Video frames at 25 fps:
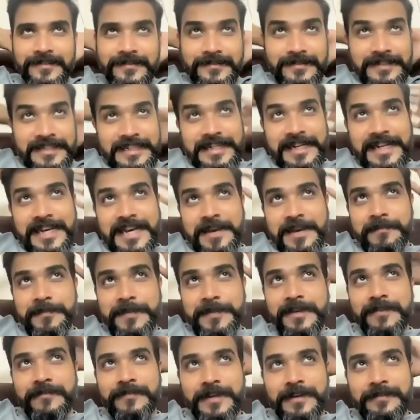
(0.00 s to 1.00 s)

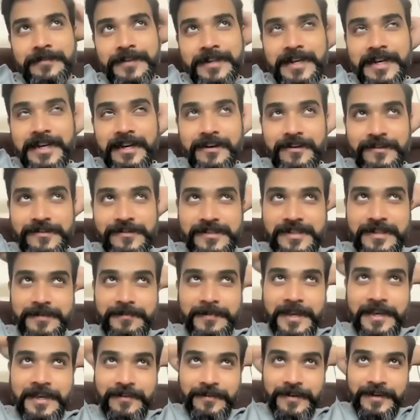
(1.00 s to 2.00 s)
DDIP, when we relaunched the
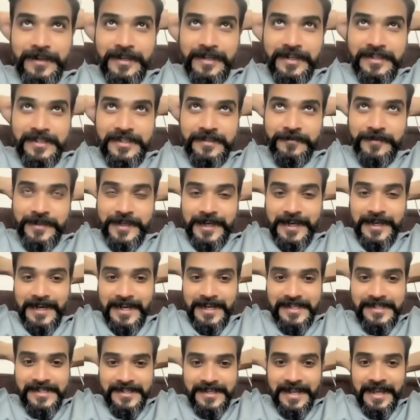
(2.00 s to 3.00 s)
micro internship, we
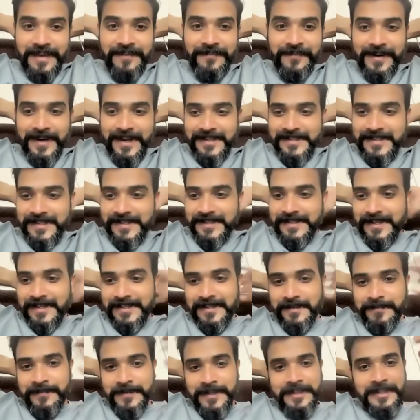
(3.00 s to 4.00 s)
realized live classes are
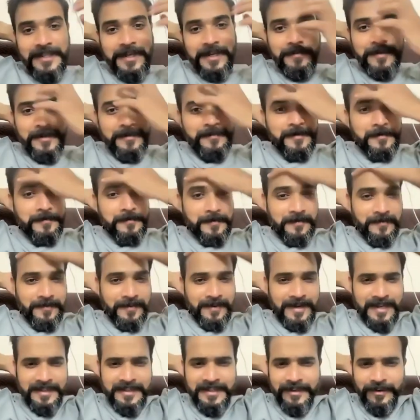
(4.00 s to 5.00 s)
something that people
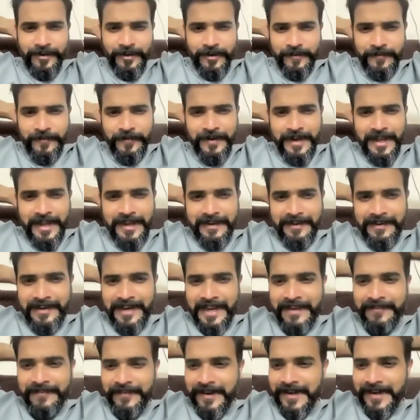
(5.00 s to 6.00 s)
prefer. I think all of you like
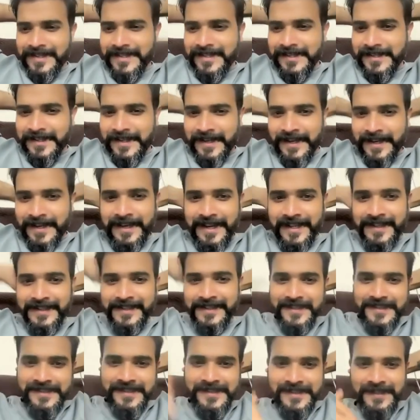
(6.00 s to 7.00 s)
live classes, right? Like
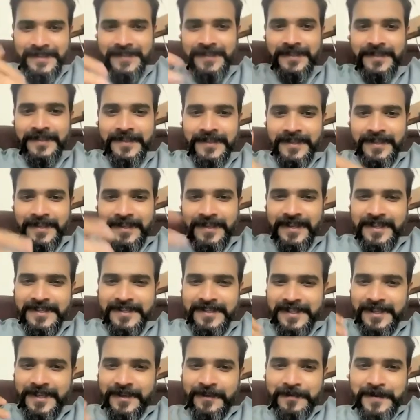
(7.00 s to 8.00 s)
this,
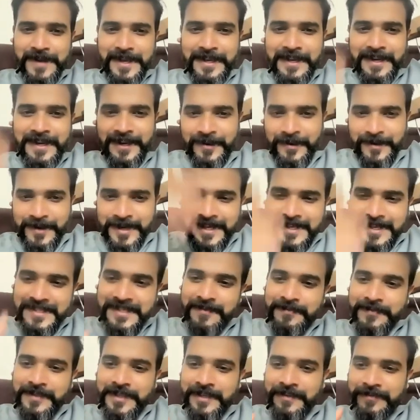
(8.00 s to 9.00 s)
instead of like recording
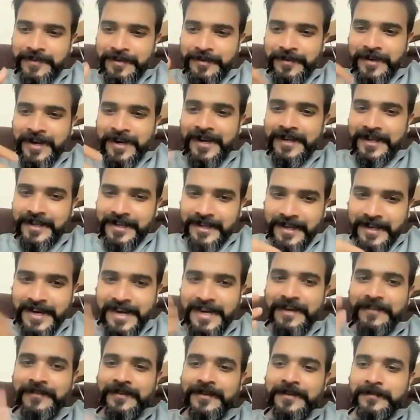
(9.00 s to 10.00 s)
something where you can't
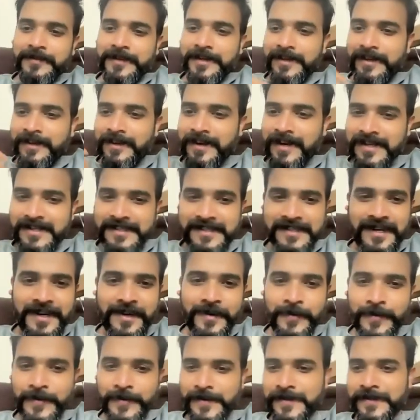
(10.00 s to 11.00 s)
interact with me, ask
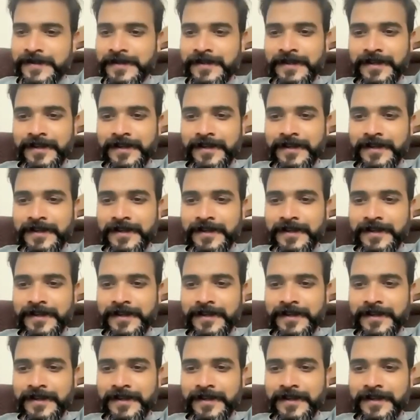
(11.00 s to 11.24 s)
doubts.